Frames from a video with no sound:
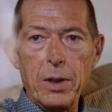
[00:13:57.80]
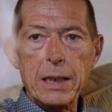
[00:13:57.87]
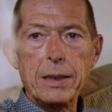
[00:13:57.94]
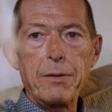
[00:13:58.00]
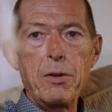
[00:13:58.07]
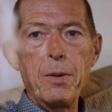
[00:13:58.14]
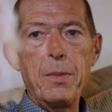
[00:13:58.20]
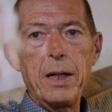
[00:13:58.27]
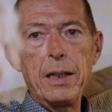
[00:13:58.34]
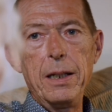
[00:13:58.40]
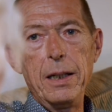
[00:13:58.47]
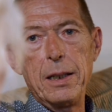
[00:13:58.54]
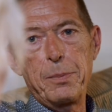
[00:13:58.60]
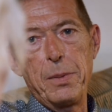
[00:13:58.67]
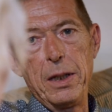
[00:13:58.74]
rest of the money
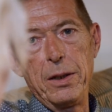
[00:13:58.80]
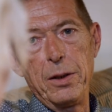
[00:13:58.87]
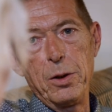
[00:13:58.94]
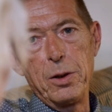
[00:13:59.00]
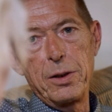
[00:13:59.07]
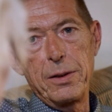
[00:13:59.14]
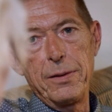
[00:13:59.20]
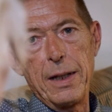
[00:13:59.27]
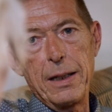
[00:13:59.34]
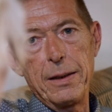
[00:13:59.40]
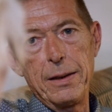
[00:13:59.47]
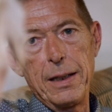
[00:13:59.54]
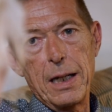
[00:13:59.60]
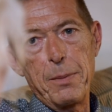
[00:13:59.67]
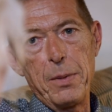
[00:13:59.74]
is being used
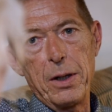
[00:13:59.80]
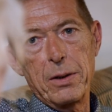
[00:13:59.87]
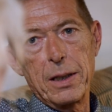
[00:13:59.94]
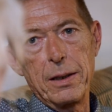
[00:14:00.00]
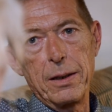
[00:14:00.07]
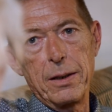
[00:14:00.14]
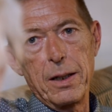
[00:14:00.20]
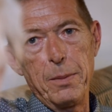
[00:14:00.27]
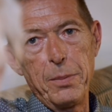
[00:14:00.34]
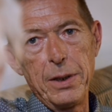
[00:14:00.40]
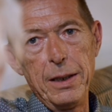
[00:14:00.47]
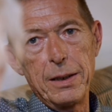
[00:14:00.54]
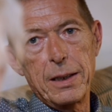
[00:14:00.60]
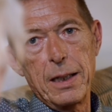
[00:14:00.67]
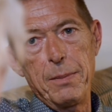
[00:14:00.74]
that American
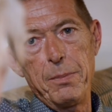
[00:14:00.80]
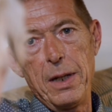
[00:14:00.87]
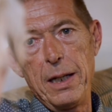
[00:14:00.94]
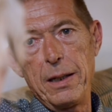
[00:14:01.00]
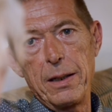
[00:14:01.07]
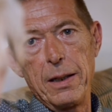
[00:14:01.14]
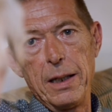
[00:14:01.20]
companies can make